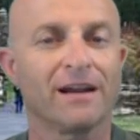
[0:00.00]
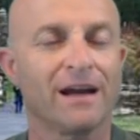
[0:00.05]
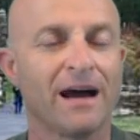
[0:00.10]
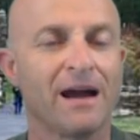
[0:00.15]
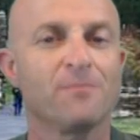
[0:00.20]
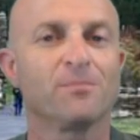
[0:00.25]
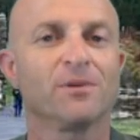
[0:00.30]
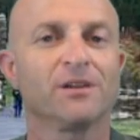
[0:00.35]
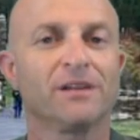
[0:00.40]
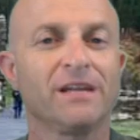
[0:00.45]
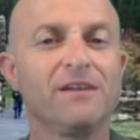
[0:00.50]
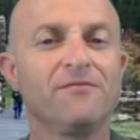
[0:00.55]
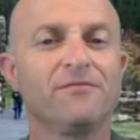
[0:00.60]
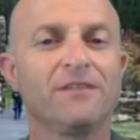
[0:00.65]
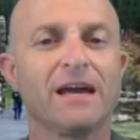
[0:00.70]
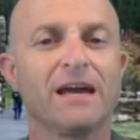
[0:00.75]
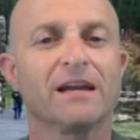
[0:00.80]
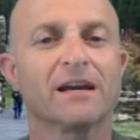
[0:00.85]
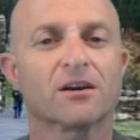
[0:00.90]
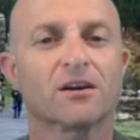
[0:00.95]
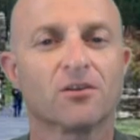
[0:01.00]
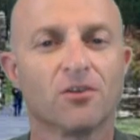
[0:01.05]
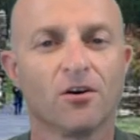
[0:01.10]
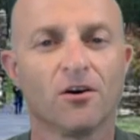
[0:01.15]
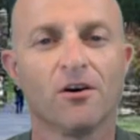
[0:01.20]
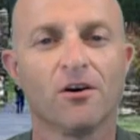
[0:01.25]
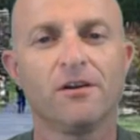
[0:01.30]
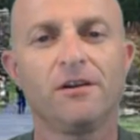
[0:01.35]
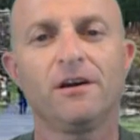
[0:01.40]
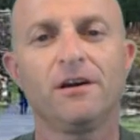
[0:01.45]
And I believe that it
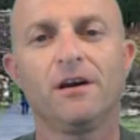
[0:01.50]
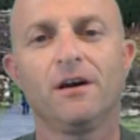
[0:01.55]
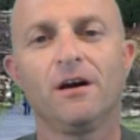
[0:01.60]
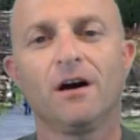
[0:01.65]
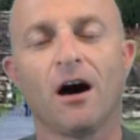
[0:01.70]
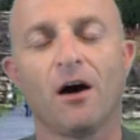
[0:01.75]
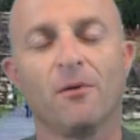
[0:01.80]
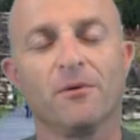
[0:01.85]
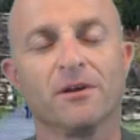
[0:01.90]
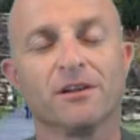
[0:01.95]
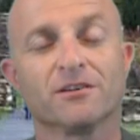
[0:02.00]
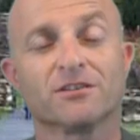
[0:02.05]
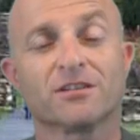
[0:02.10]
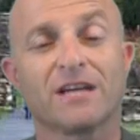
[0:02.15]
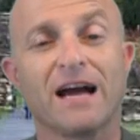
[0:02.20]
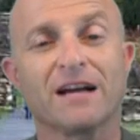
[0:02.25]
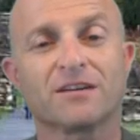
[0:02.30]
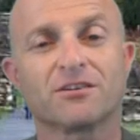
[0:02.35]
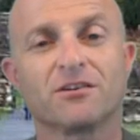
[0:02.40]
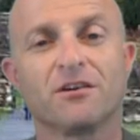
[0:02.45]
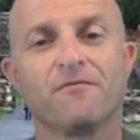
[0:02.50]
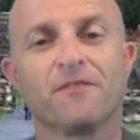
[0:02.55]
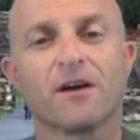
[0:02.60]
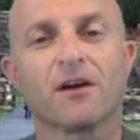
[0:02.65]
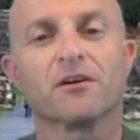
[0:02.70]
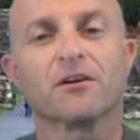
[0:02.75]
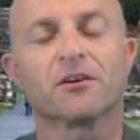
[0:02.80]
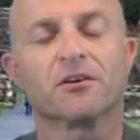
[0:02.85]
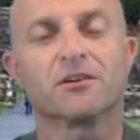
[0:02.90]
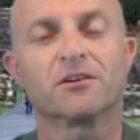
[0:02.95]
could. And there's actually a
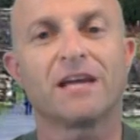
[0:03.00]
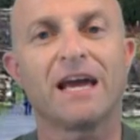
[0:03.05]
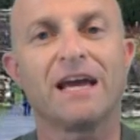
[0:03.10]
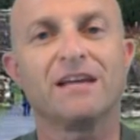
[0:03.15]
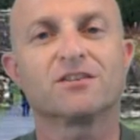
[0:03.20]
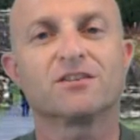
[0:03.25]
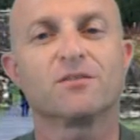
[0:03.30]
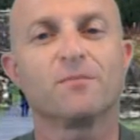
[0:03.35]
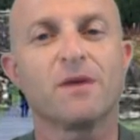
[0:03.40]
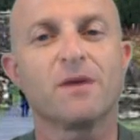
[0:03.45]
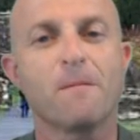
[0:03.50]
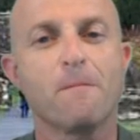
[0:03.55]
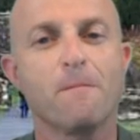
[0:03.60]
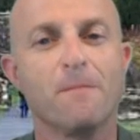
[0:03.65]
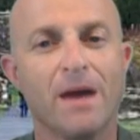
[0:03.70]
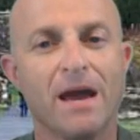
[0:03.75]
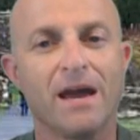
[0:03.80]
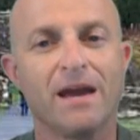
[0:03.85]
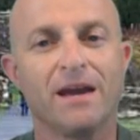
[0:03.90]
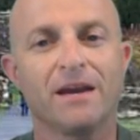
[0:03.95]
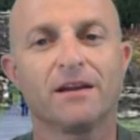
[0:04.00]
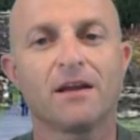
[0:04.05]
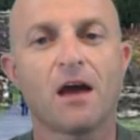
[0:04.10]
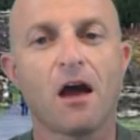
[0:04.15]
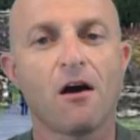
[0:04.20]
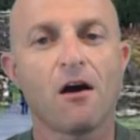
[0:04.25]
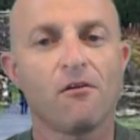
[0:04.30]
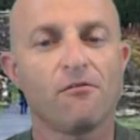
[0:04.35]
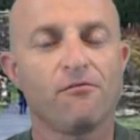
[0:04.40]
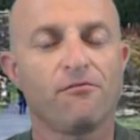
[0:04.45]
very good case to be made
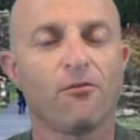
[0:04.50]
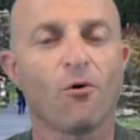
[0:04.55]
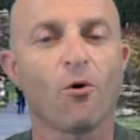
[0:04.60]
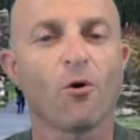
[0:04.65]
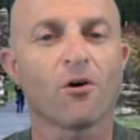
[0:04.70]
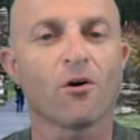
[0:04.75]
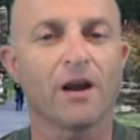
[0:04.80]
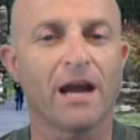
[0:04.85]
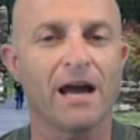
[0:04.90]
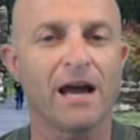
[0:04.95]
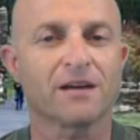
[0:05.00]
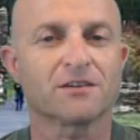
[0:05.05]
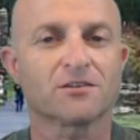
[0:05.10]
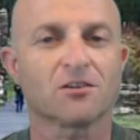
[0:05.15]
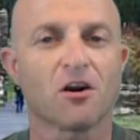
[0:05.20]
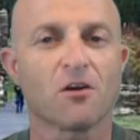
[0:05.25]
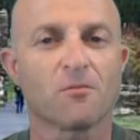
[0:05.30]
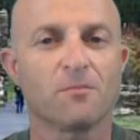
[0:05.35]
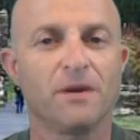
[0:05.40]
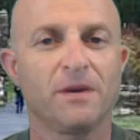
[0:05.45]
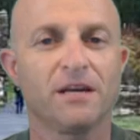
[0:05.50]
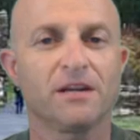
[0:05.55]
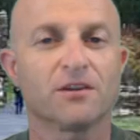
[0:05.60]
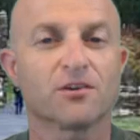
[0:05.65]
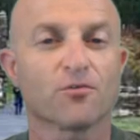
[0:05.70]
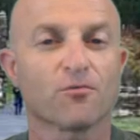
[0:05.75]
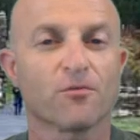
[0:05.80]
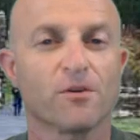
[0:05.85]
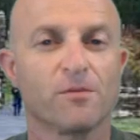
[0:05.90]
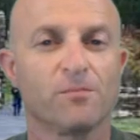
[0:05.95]
for XRP
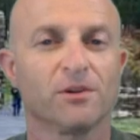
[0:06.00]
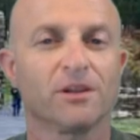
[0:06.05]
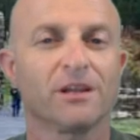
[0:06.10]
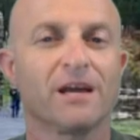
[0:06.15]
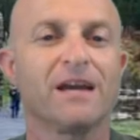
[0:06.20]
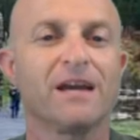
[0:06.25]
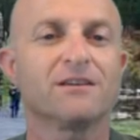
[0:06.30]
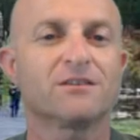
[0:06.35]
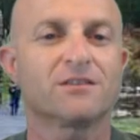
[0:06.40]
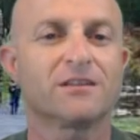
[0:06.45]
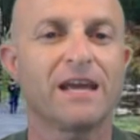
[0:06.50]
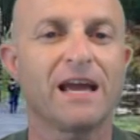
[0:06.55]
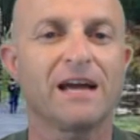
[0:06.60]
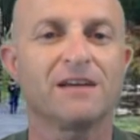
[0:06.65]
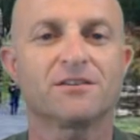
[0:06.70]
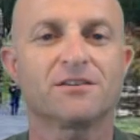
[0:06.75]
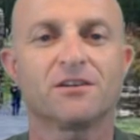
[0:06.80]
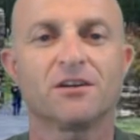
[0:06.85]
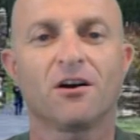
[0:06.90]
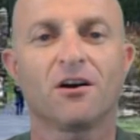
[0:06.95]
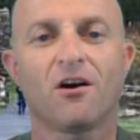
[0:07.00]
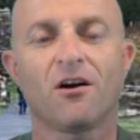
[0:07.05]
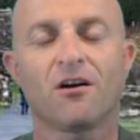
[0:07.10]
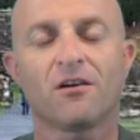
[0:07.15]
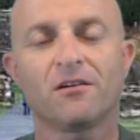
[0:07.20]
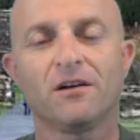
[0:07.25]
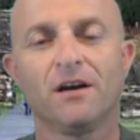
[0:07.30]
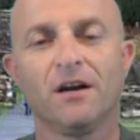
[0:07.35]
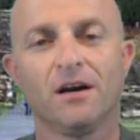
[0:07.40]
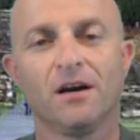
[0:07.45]
to replace the
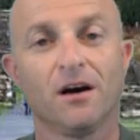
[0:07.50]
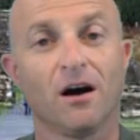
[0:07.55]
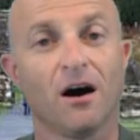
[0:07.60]
SDR.